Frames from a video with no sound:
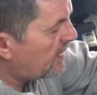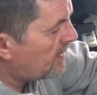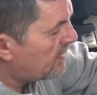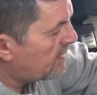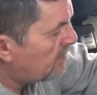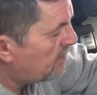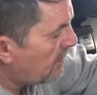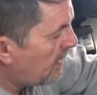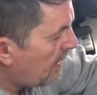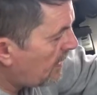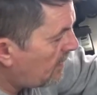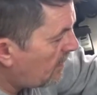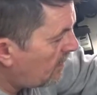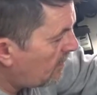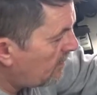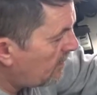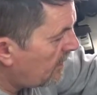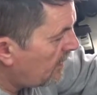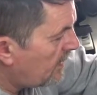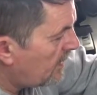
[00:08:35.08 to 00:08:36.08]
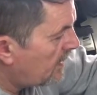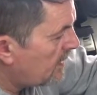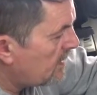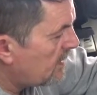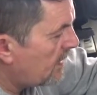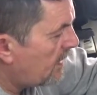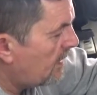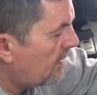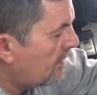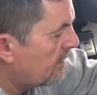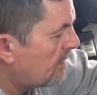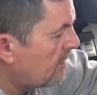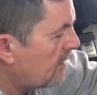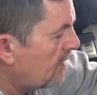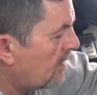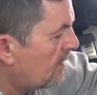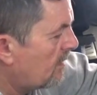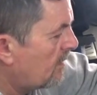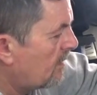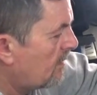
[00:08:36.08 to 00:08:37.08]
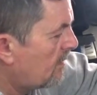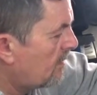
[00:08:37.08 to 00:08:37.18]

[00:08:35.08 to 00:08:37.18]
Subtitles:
smack on, really, isn't it? So